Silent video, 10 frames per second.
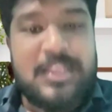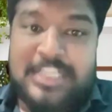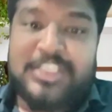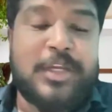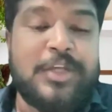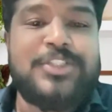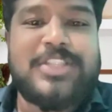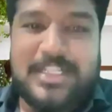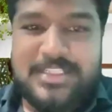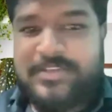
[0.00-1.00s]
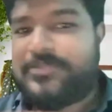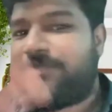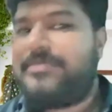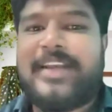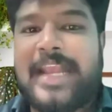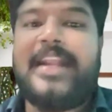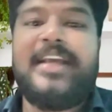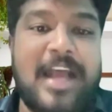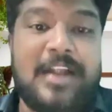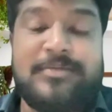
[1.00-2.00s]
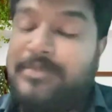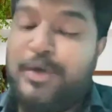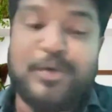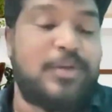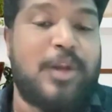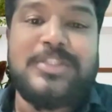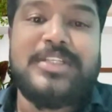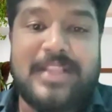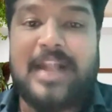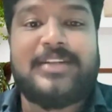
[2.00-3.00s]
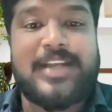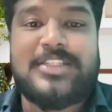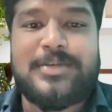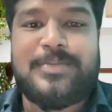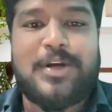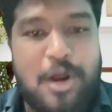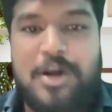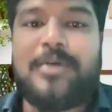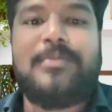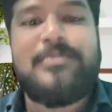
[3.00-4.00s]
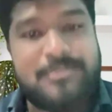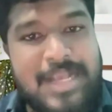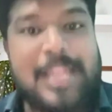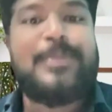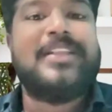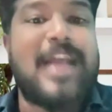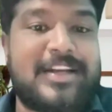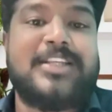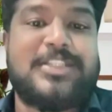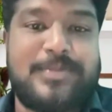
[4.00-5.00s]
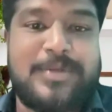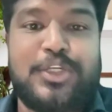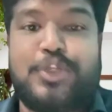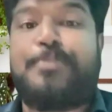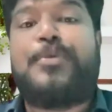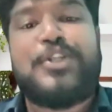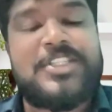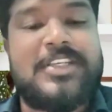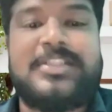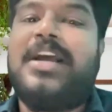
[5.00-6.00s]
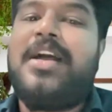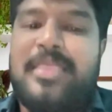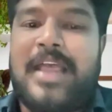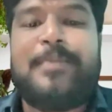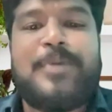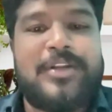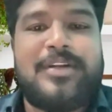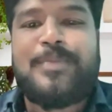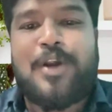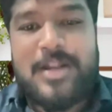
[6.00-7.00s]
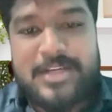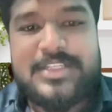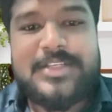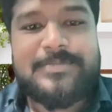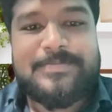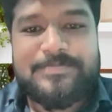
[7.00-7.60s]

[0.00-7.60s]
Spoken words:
there's a good chance of getting that, closing that customer or helping that customer to purchase that particular product.